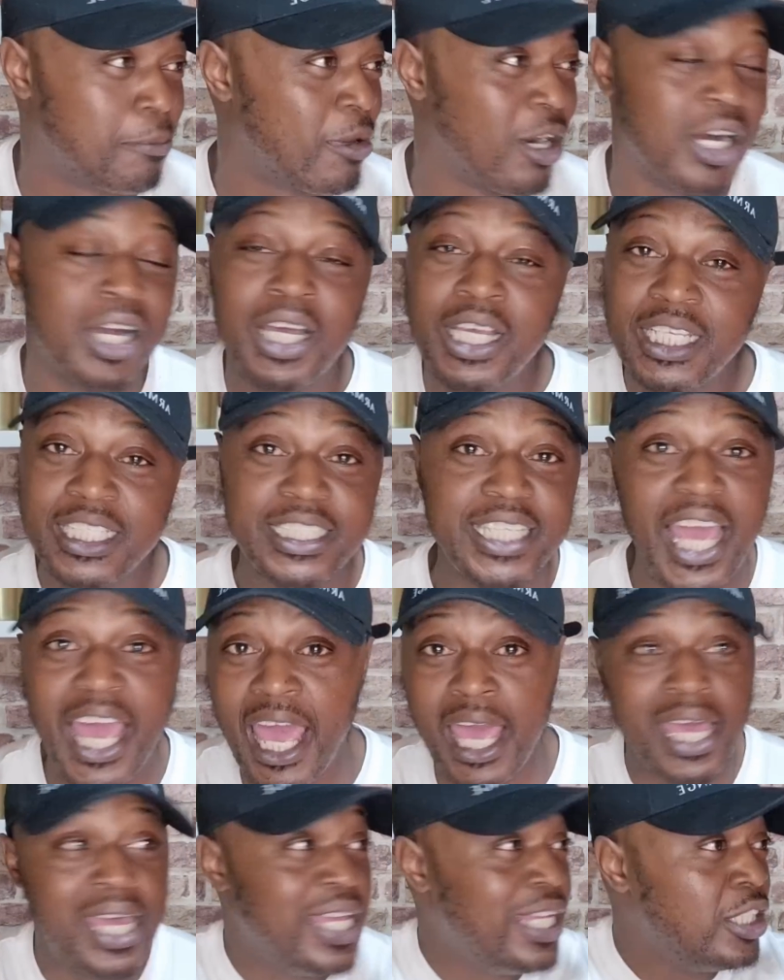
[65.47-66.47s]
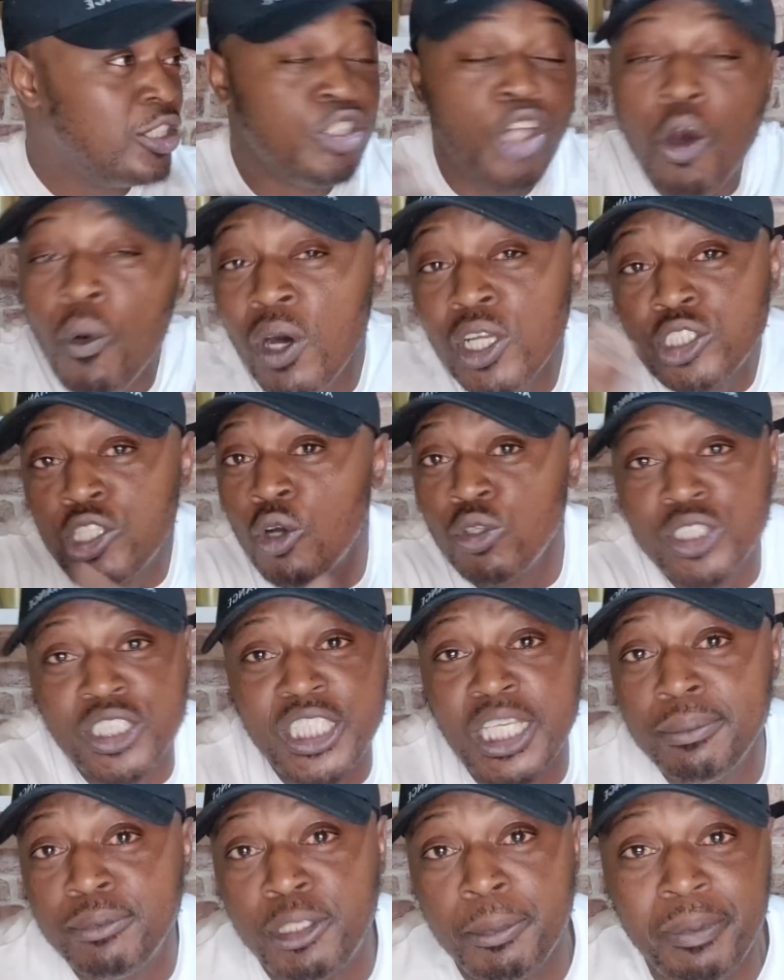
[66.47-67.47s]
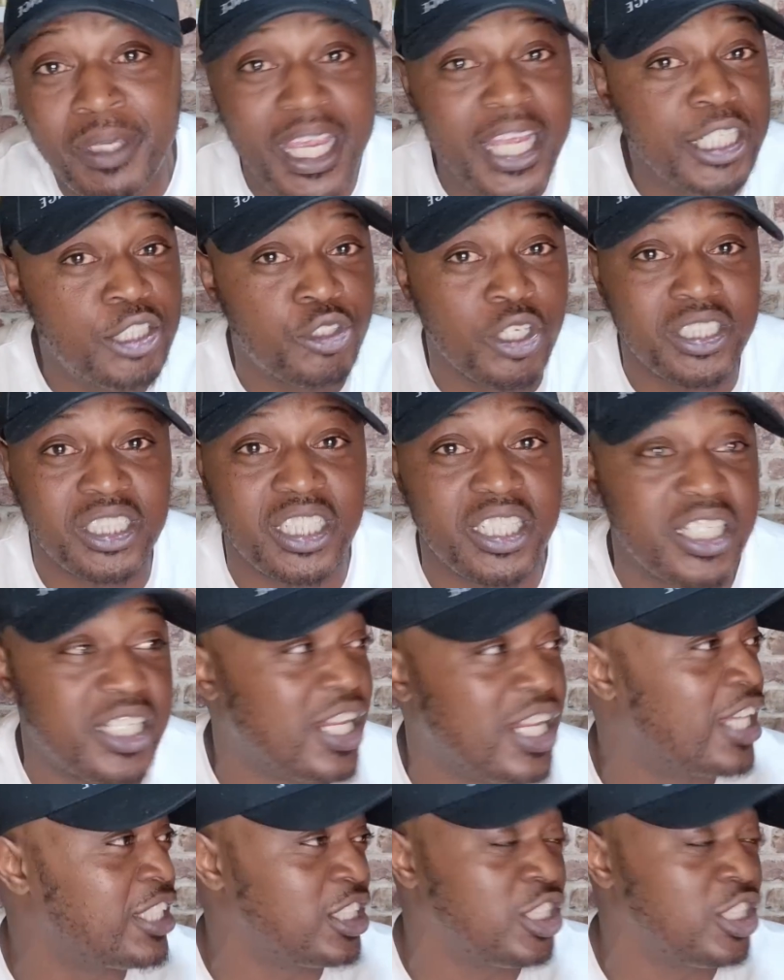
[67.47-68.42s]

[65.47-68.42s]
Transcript: But yeah, no one don't seem to be interested in her.